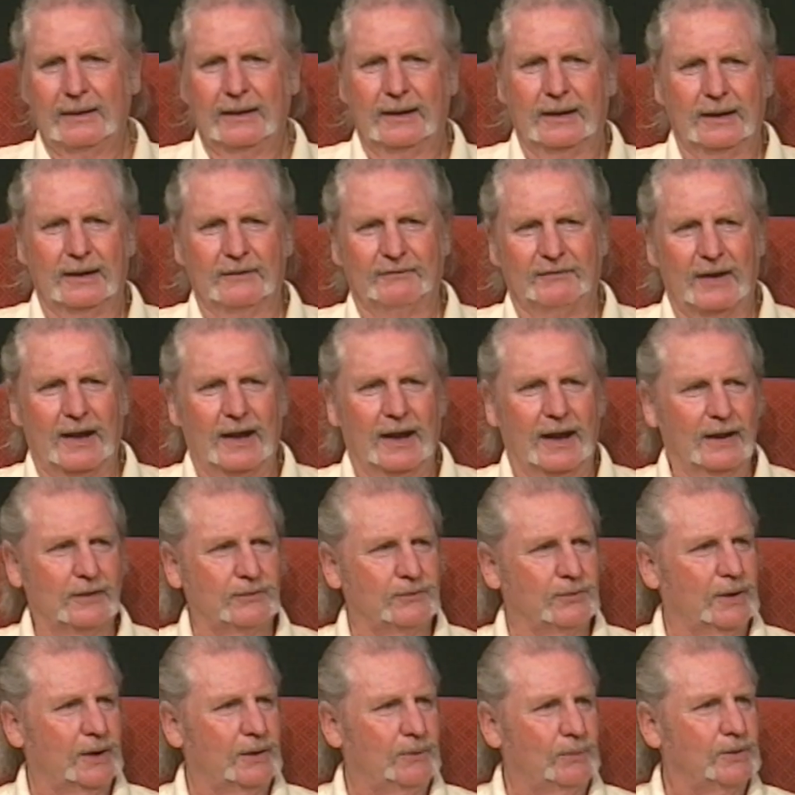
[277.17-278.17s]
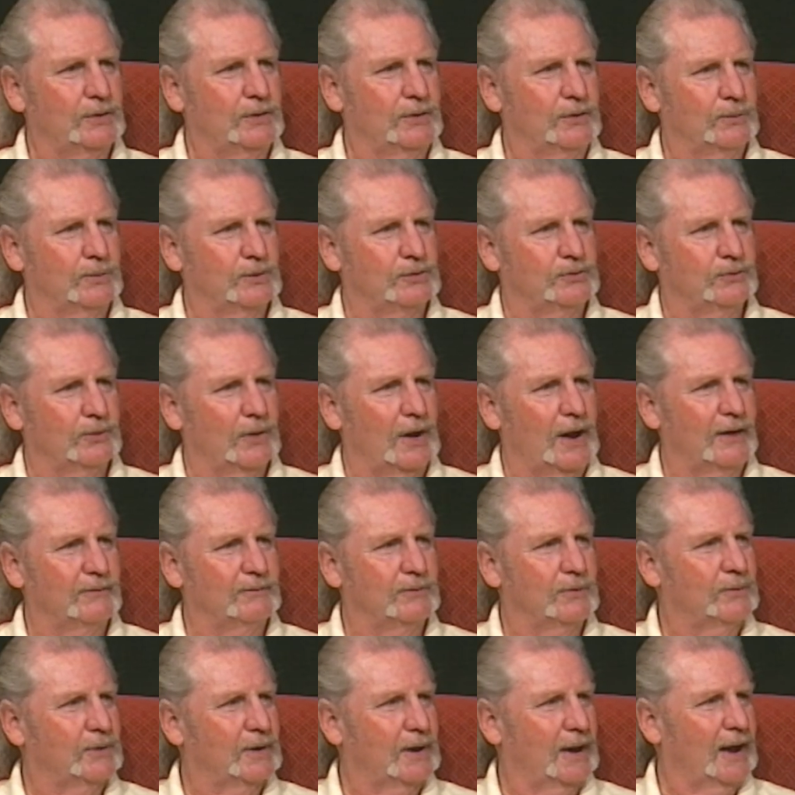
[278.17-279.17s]
And if Andre, you were
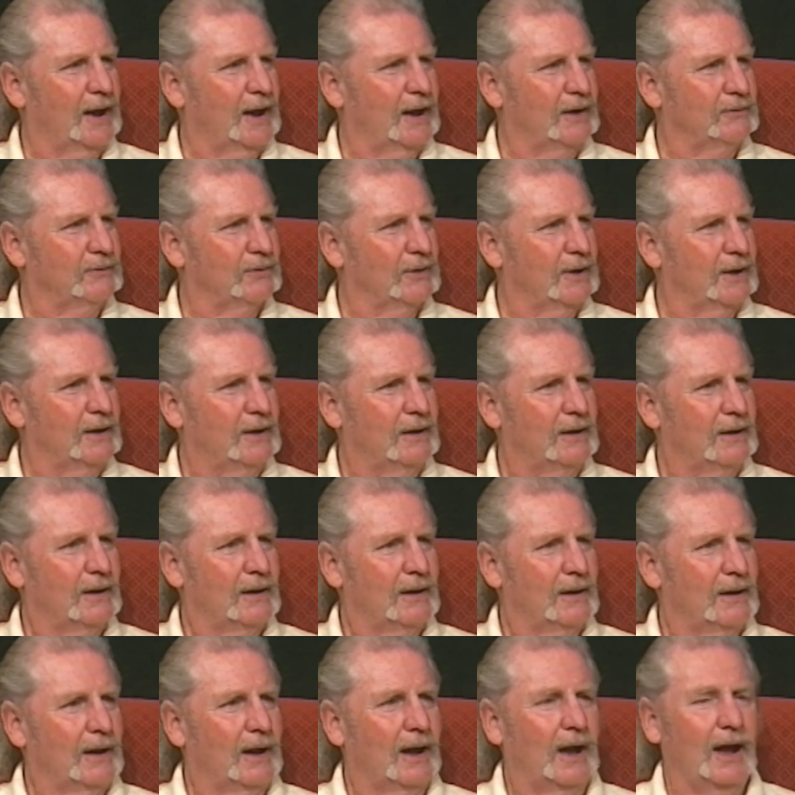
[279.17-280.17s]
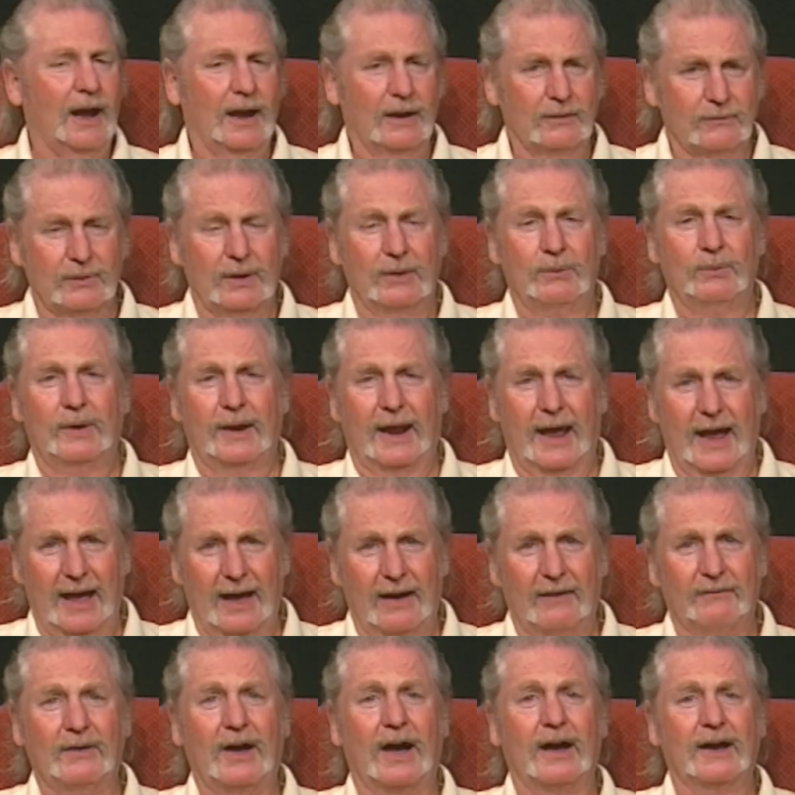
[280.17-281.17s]
driving with Andre would
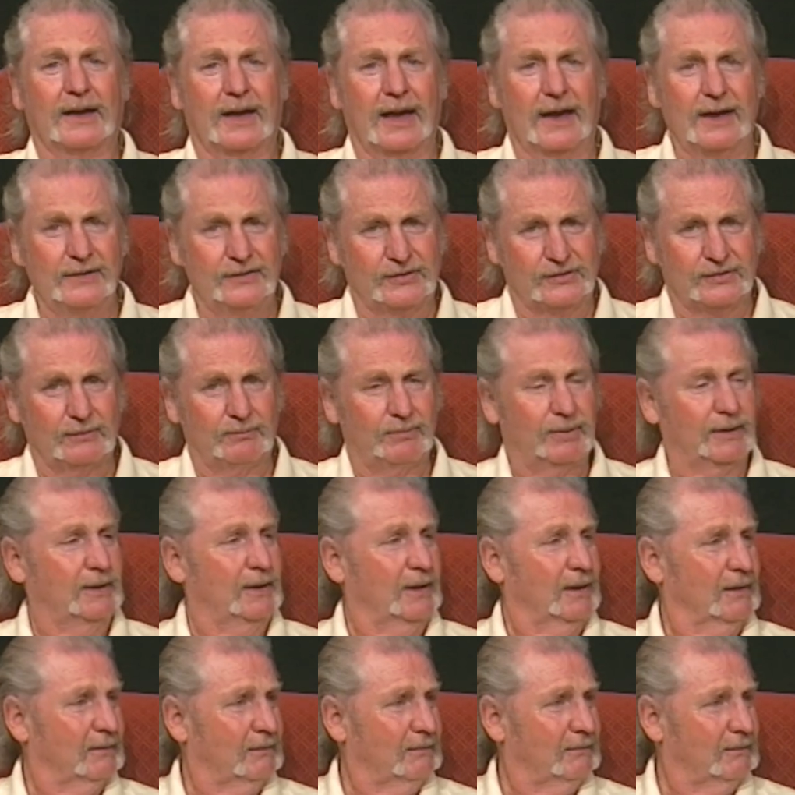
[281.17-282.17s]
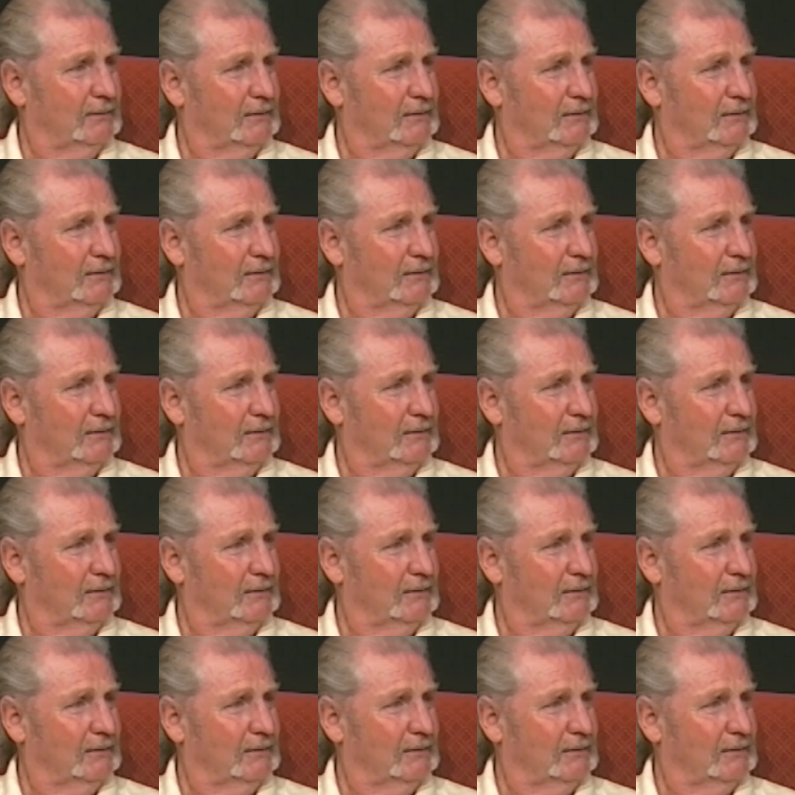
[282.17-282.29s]
have a case of beer,